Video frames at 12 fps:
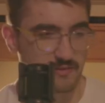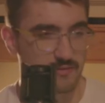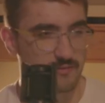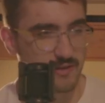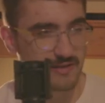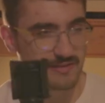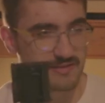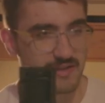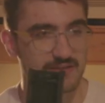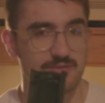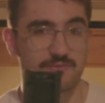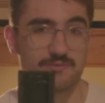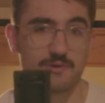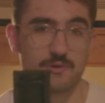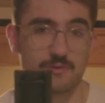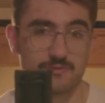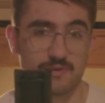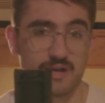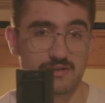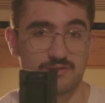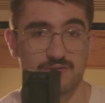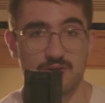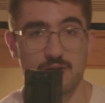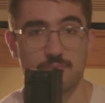like sets of photos are
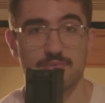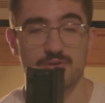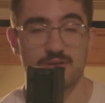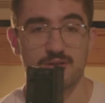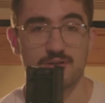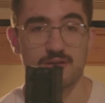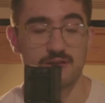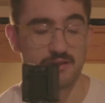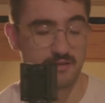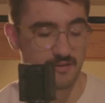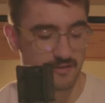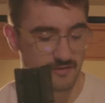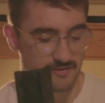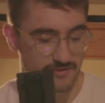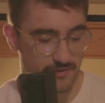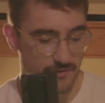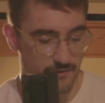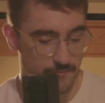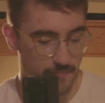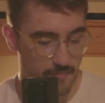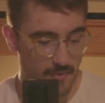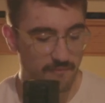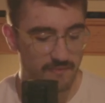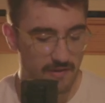actually all pretty good. So
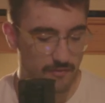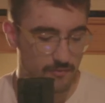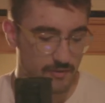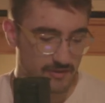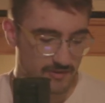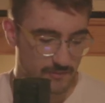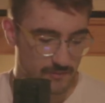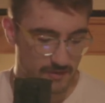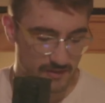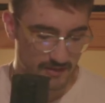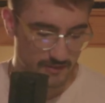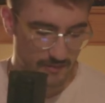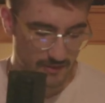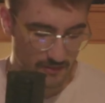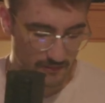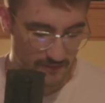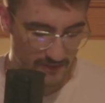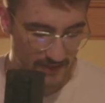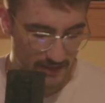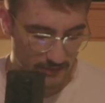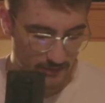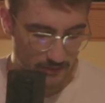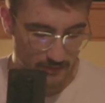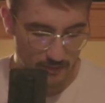my favorite one is the one in the middle of this like little
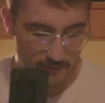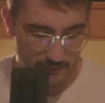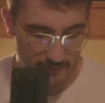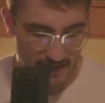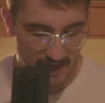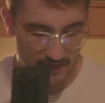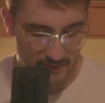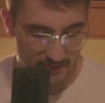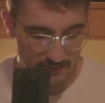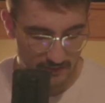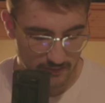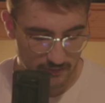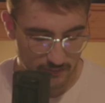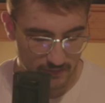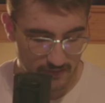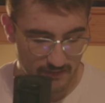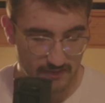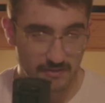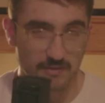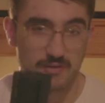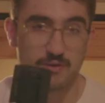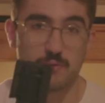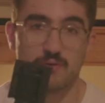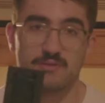clover patch in the middle of the woods
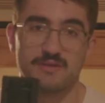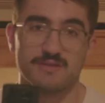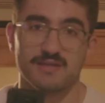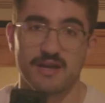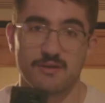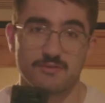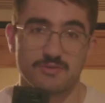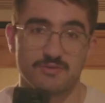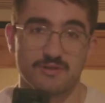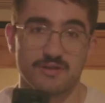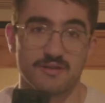with this downed tree.